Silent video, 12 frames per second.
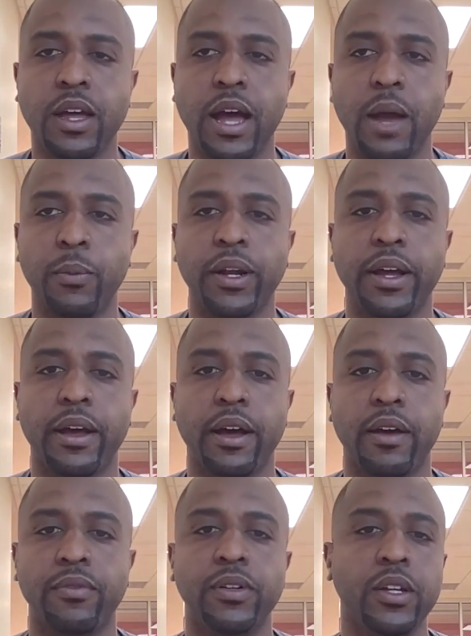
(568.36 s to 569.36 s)
I would
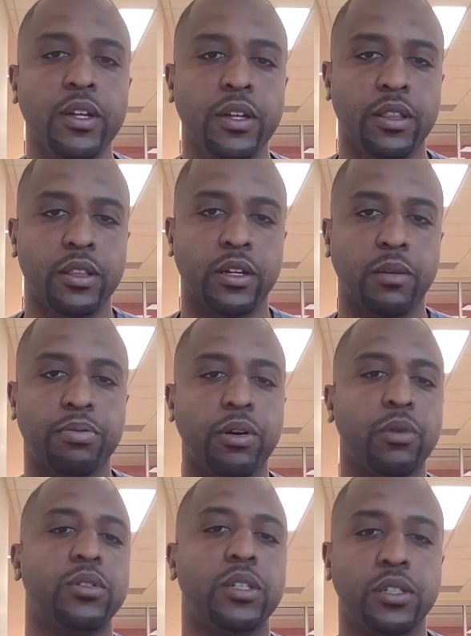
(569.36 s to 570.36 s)
have the
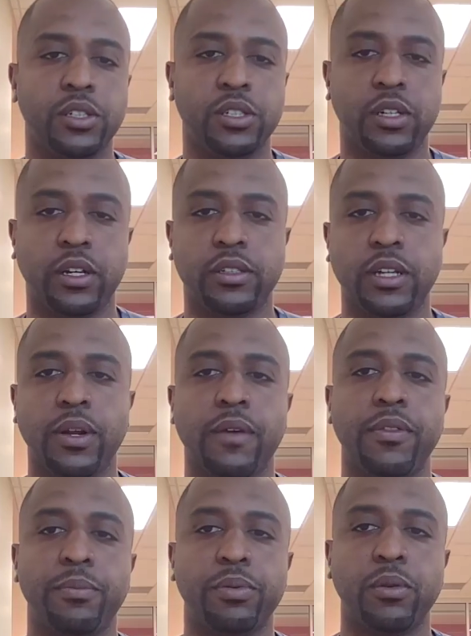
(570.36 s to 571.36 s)
protein shakes. I would
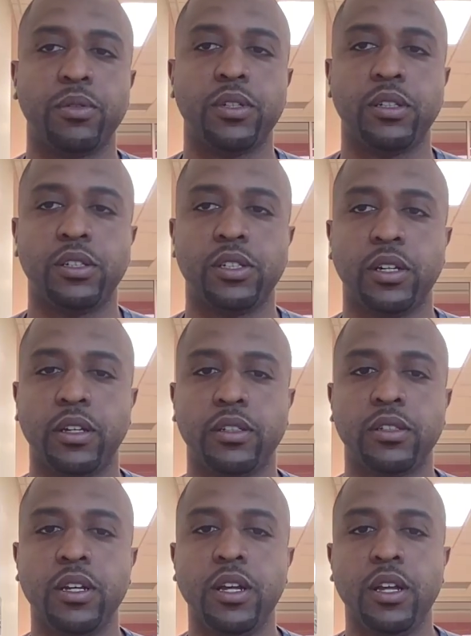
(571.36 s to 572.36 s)
have the protein
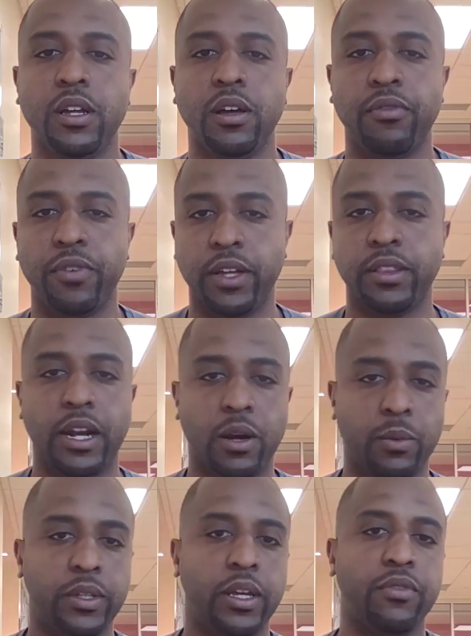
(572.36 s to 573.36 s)
shakes avail that
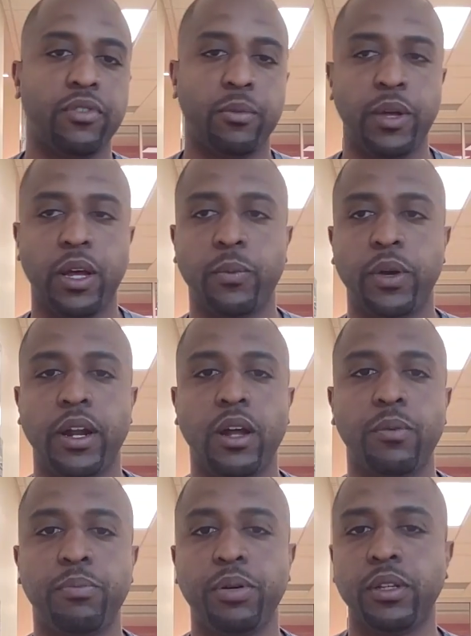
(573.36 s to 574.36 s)
I would get from Amway, and
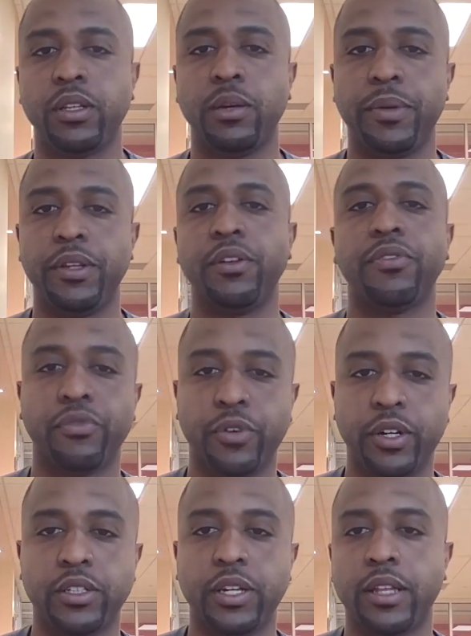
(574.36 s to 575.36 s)
I'd put them in the
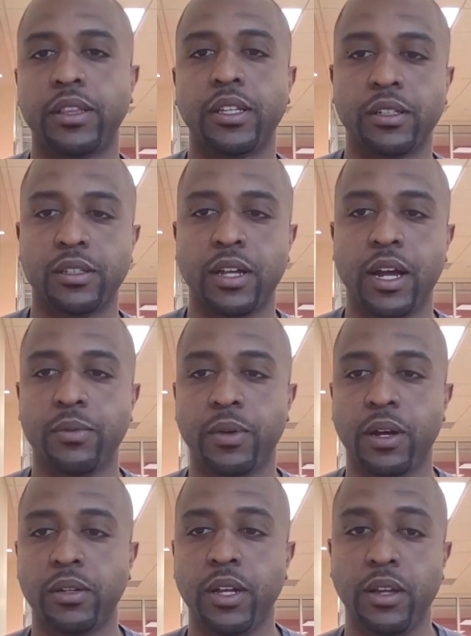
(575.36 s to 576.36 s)
fridge at this nine
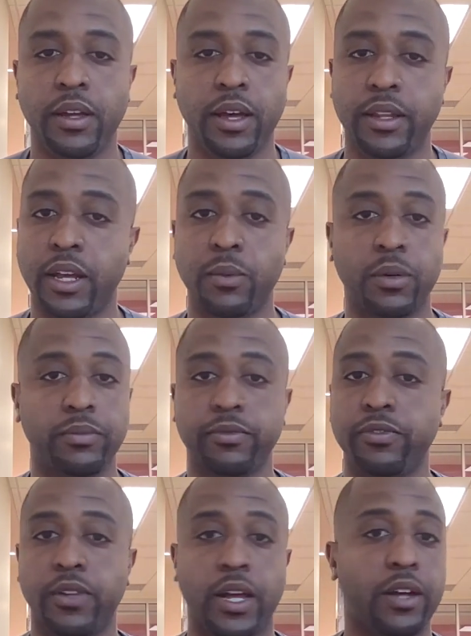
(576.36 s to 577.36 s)
round, and they were
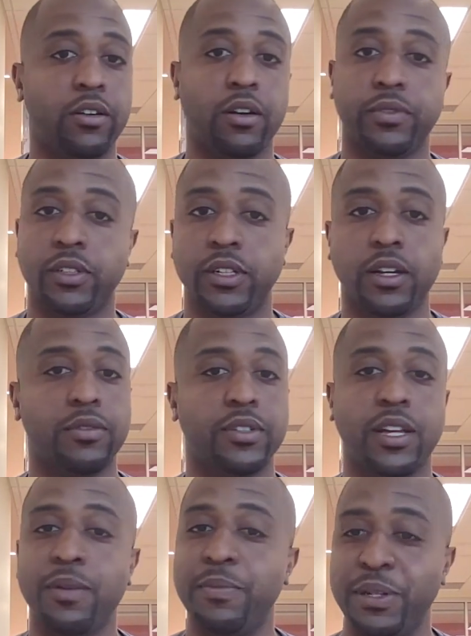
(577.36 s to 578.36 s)
flying off the
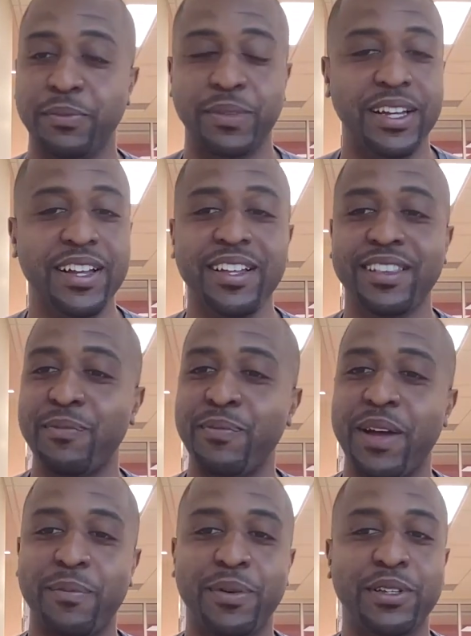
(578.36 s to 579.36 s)
shelves. I mean, the
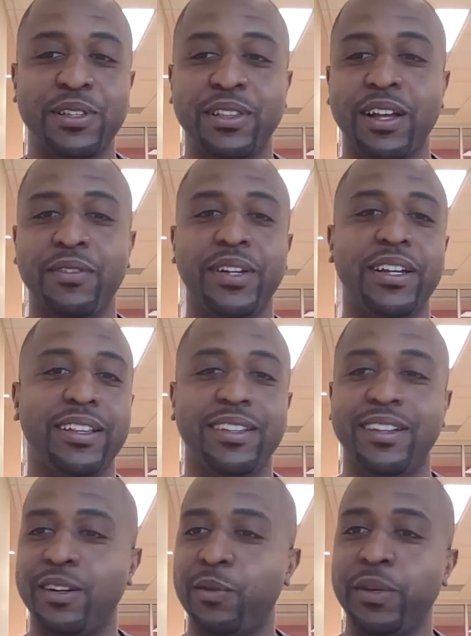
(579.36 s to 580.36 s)
members loving
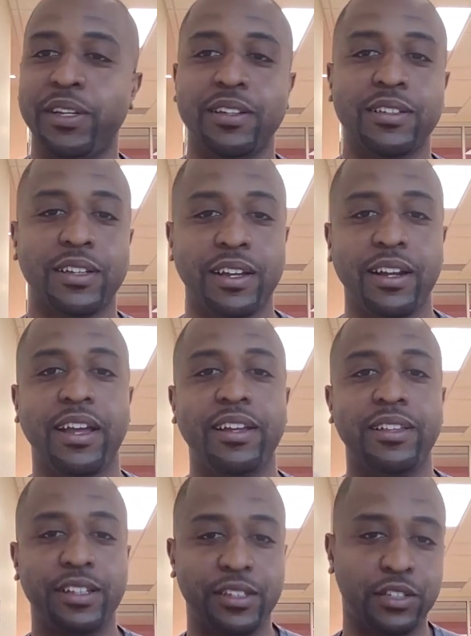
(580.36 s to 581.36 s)
it, you know, because again,
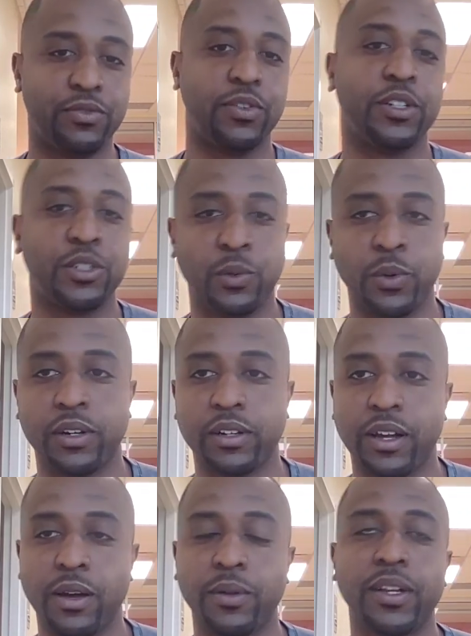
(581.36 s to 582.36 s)
they just finished a
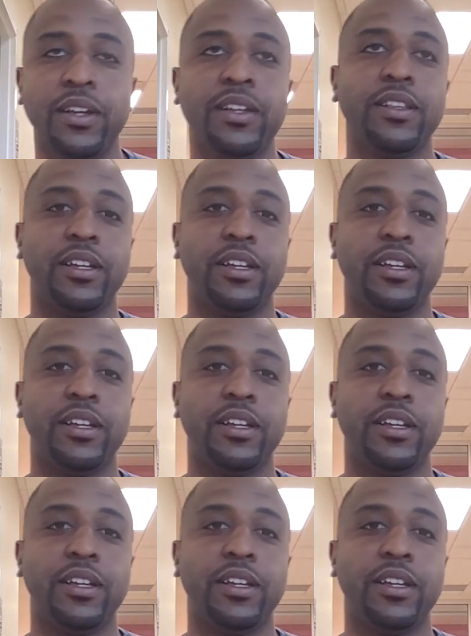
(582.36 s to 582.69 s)
workout.